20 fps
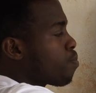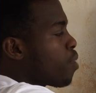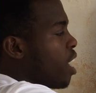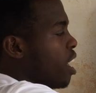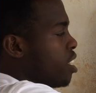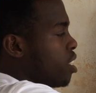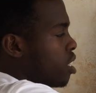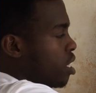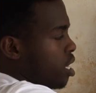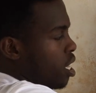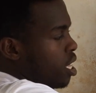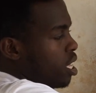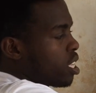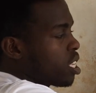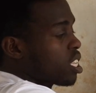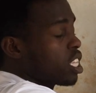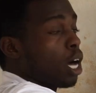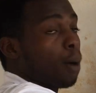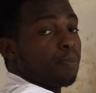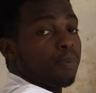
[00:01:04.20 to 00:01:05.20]
branch. This
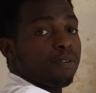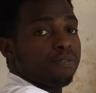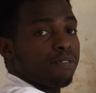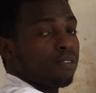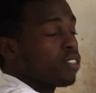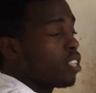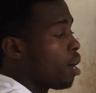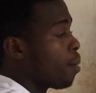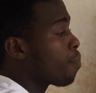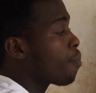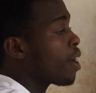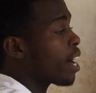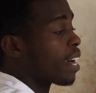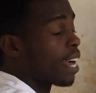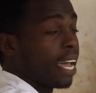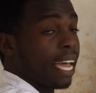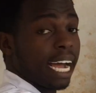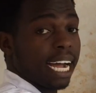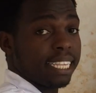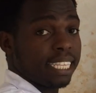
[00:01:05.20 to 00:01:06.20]
is the profunda
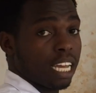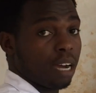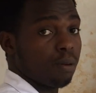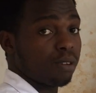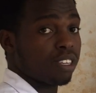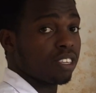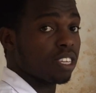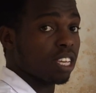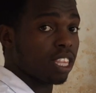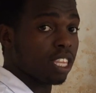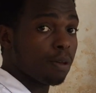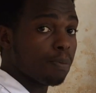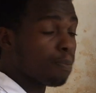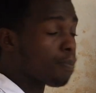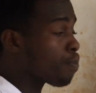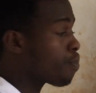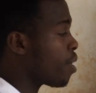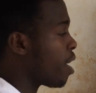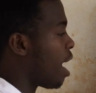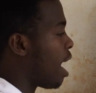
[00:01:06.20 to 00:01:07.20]
brachii artery, which is a deep
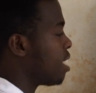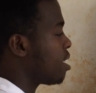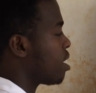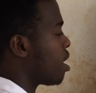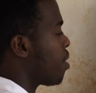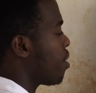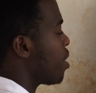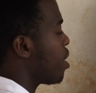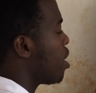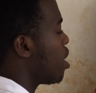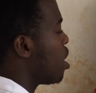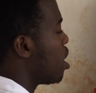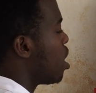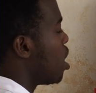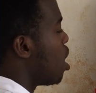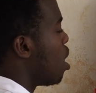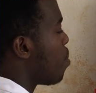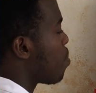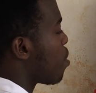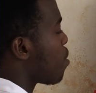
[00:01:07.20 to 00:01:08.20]
artery.
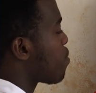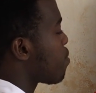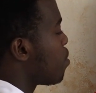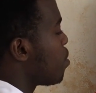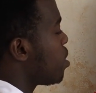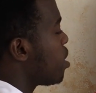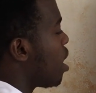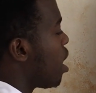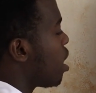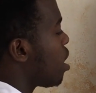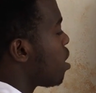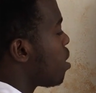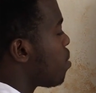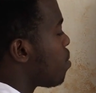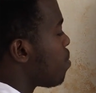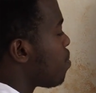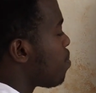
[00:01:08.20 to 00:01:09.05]
Profunda